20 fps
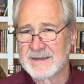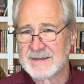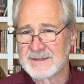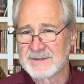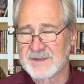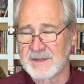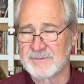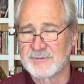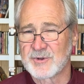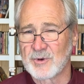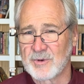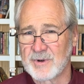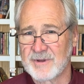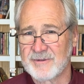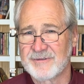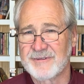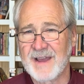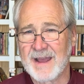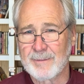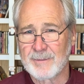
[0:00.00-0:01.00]
some sort of
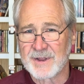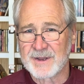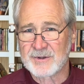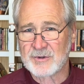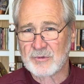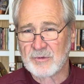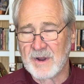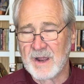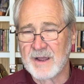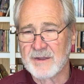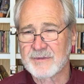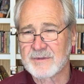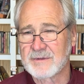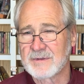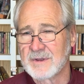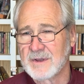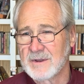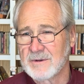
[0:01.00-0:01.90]
family trust,